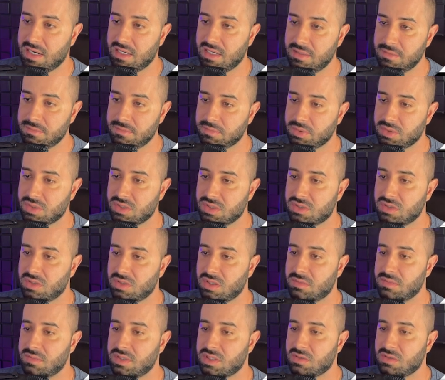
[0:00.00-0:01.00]
Manual
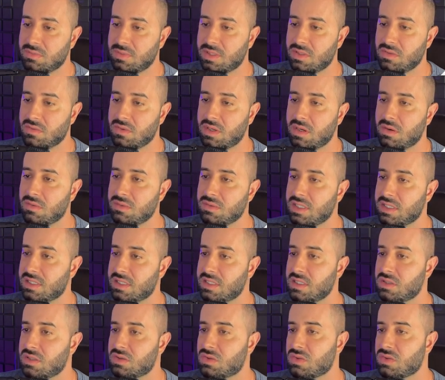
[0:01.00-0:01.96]
positioning, and here